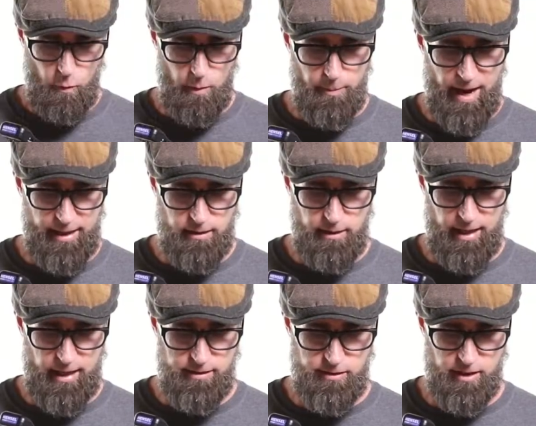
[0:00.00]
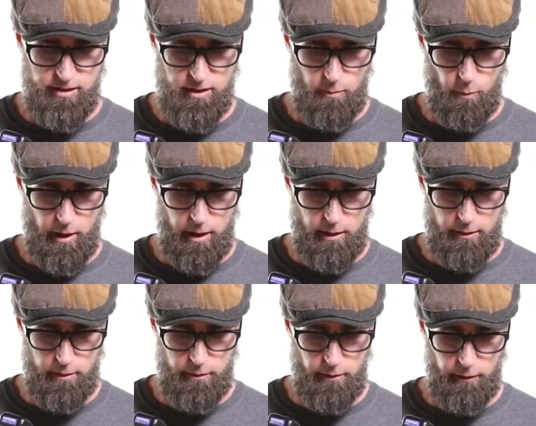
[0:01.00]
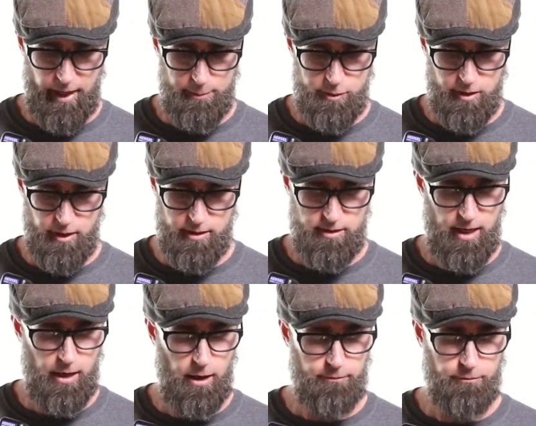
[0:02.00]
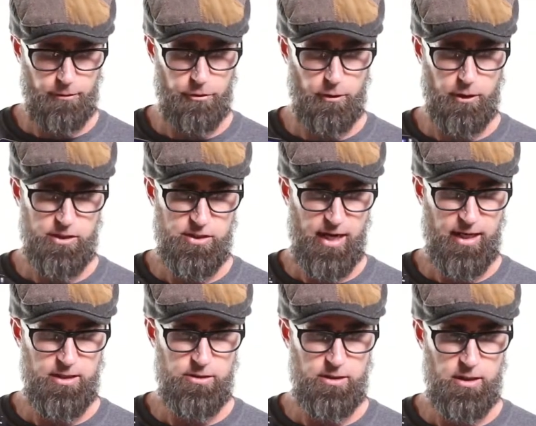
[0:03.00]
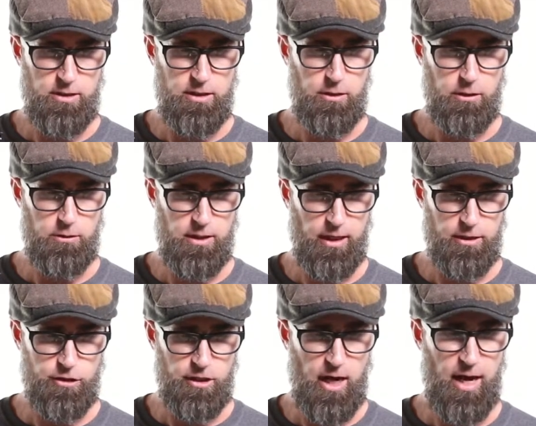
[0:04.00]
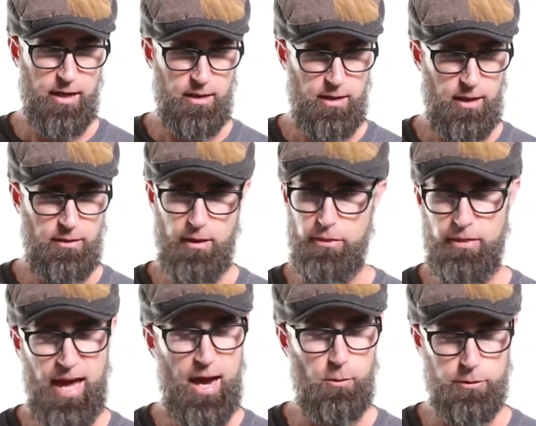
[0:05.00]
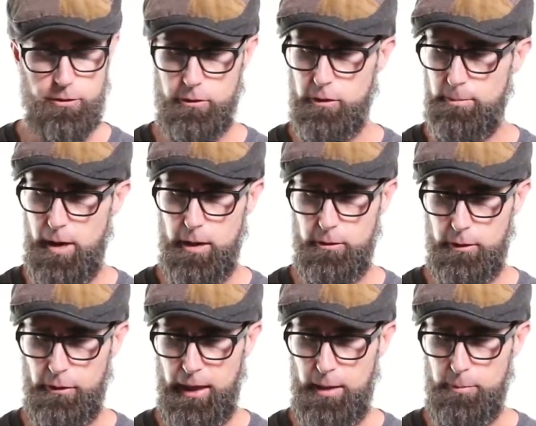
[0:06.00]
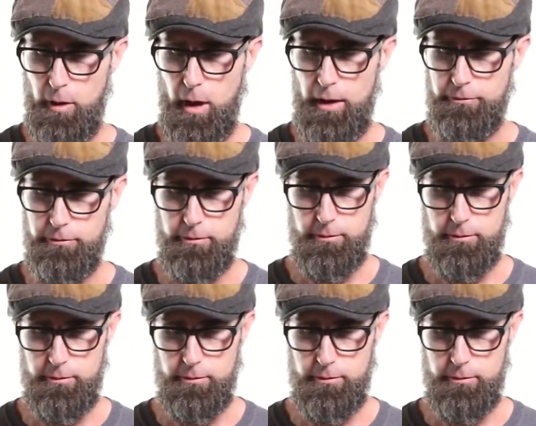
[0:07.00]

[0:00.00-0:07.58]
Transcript: We're back to that system where the lamp's going to stay on for 30 seconds until you take a shot and then that will turn the modeling lamp off.